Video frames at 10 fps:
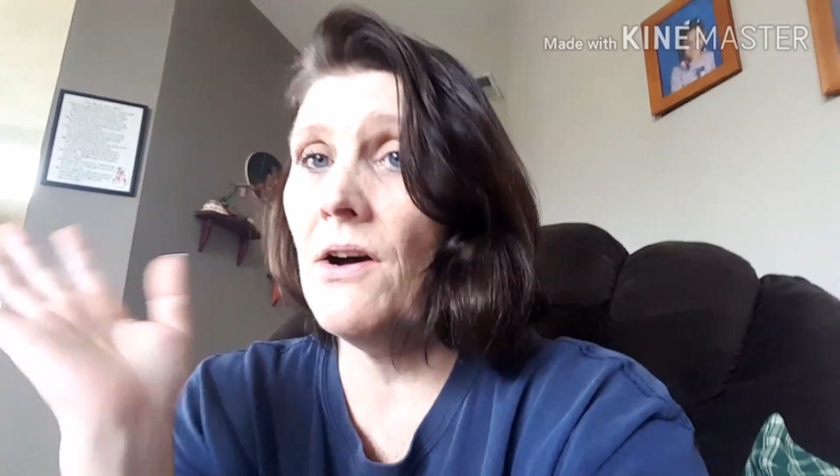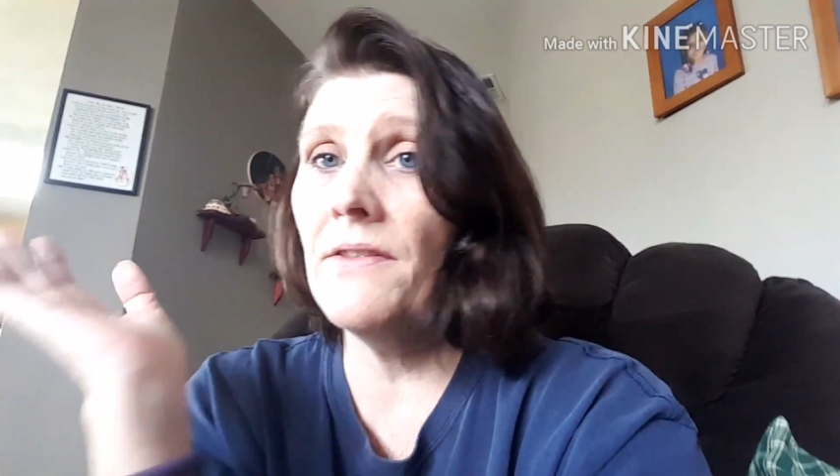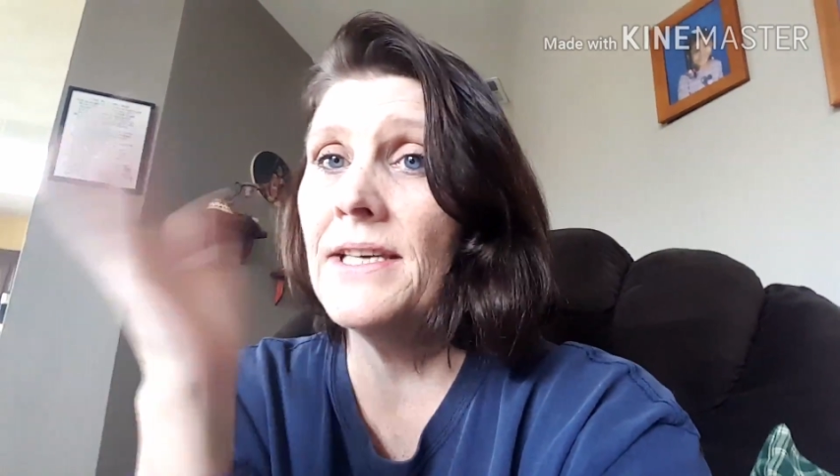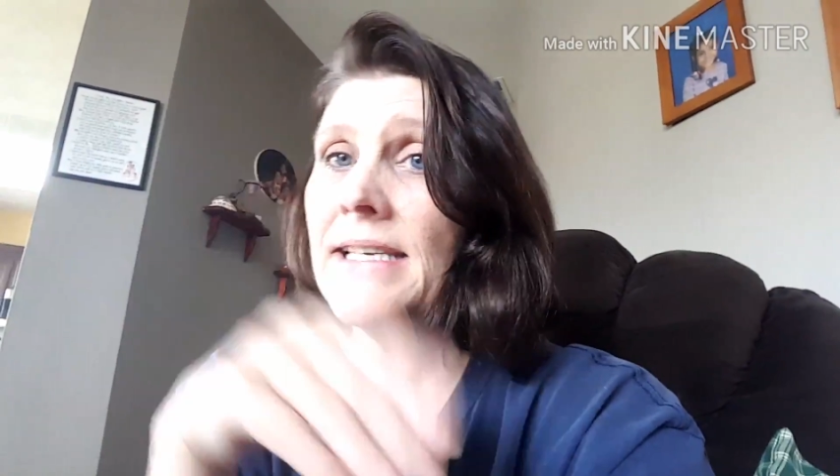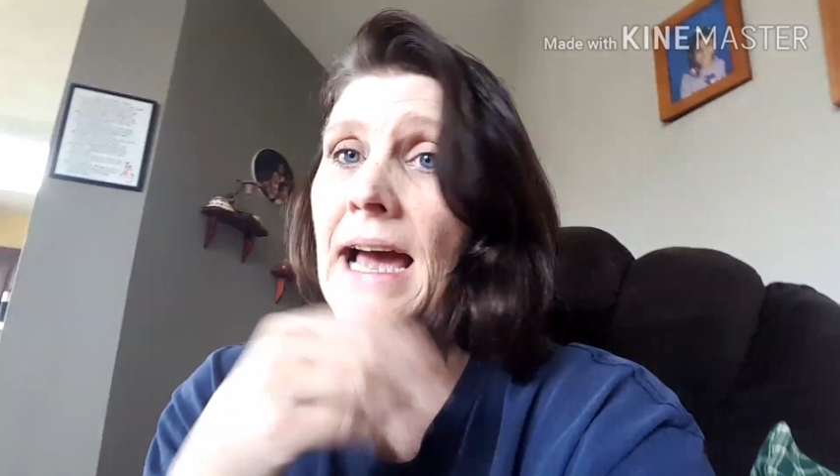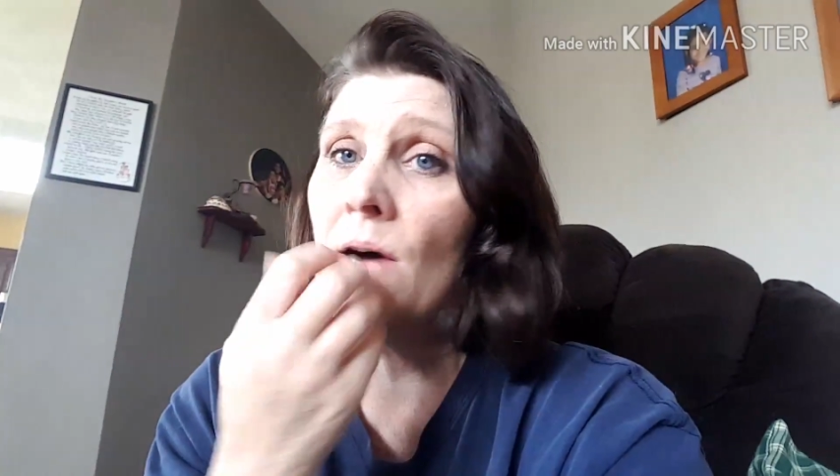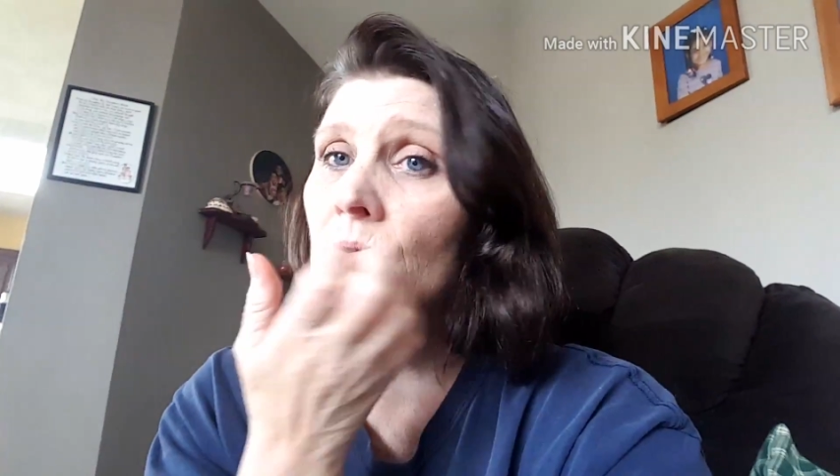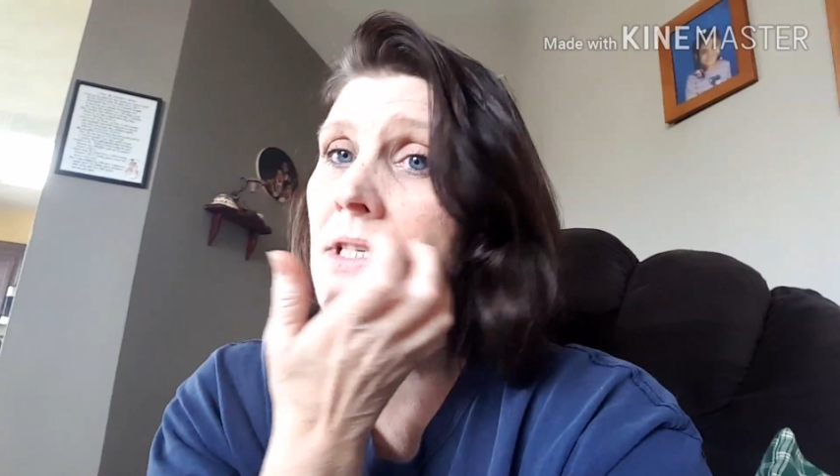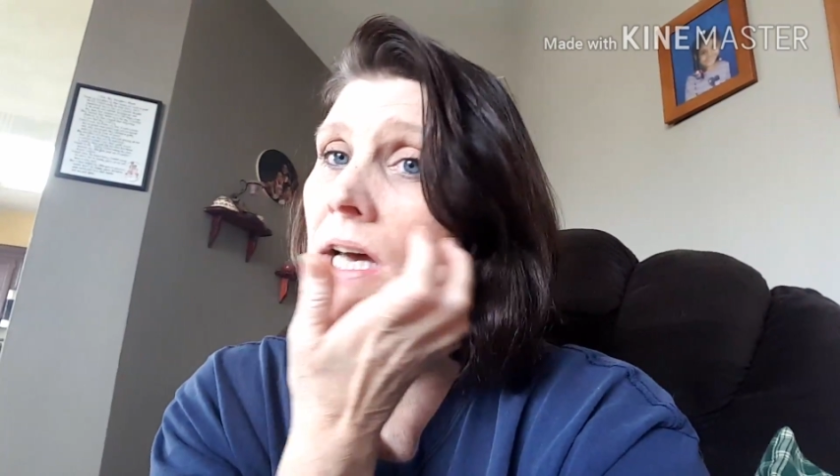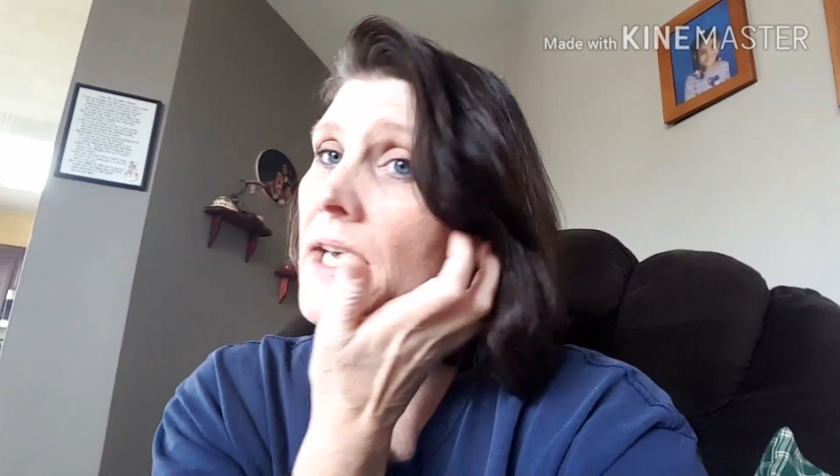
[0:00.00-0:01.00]
all this
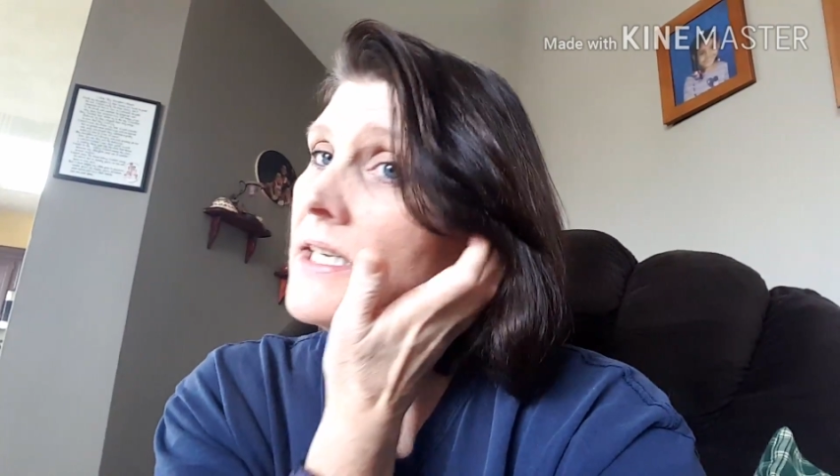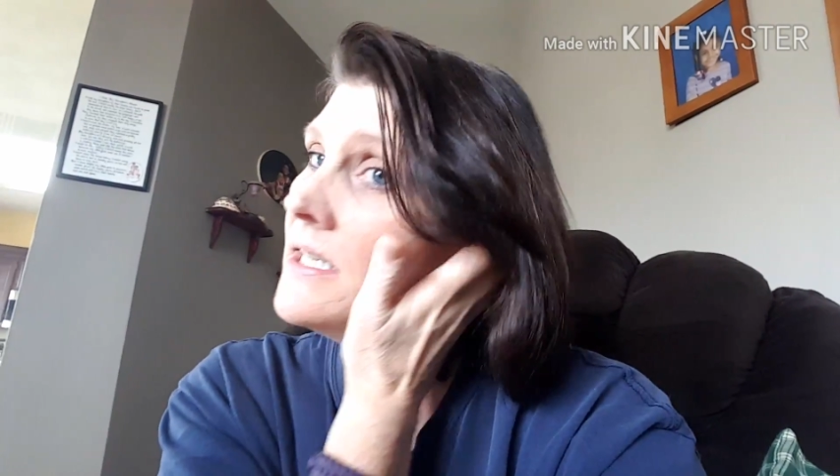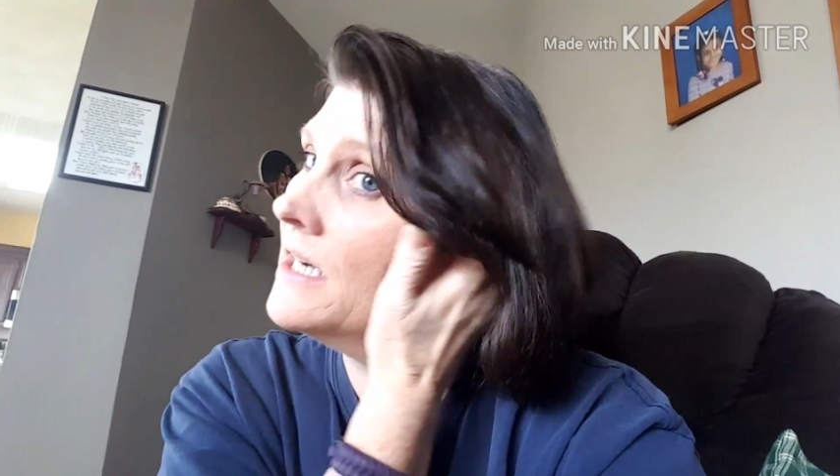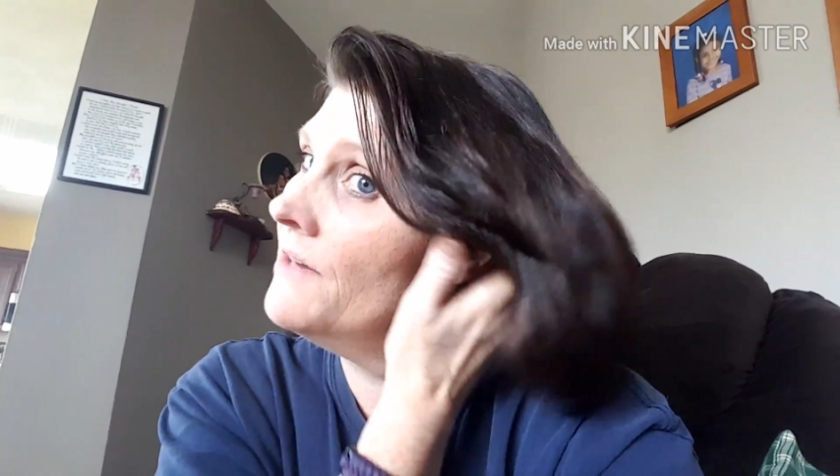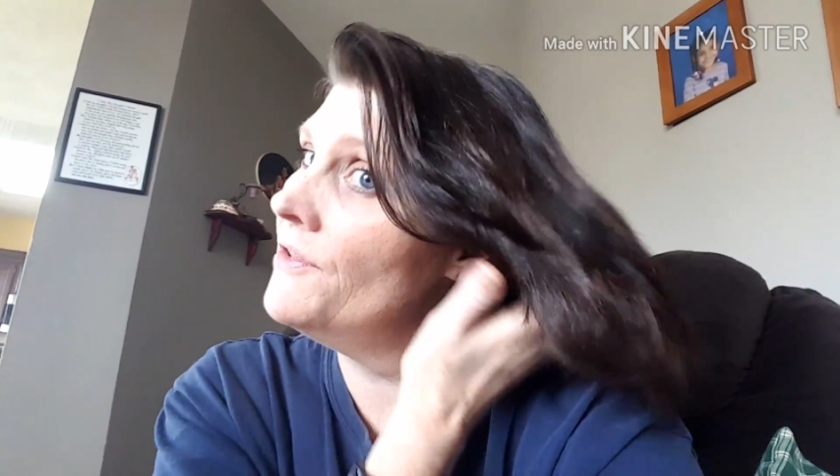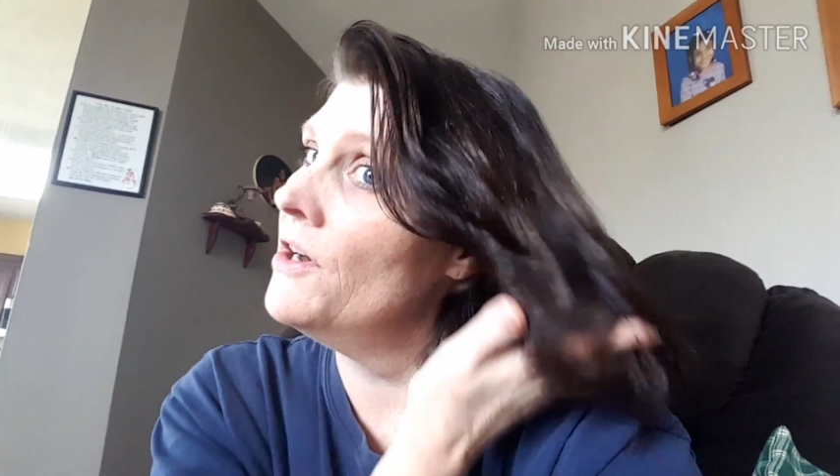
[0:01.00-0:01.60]
outside stuff,